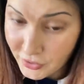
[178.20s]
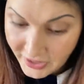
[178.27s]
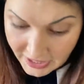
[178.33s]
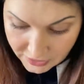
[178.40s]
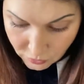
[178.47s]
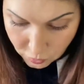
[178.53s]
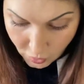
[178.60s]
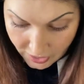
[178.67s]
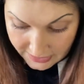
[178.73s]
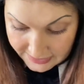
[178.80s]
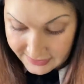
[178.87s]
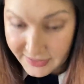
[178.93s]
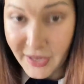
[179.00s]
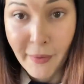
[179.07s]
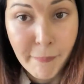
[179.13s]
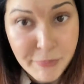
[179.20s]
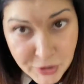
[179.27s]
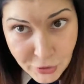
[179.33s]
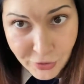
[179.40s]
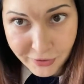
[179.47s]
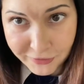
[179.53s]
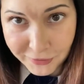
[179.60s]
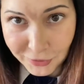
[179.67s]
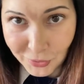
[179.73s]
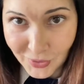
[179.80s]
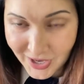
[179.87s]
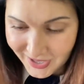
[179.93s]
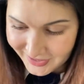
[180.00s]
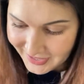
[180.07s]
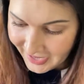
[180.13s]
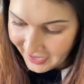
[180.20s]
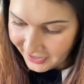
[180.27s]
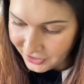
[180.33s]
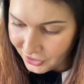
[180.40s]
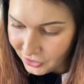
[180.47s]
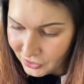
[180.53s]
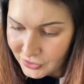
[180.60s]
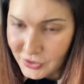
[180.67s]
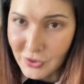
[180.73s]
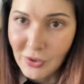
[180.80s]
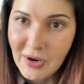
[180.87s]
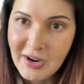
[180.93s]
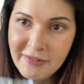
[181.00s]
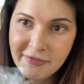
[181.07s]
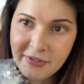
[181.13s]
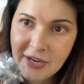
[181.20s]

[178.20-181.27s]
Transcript: that was the beautiful one. And also I've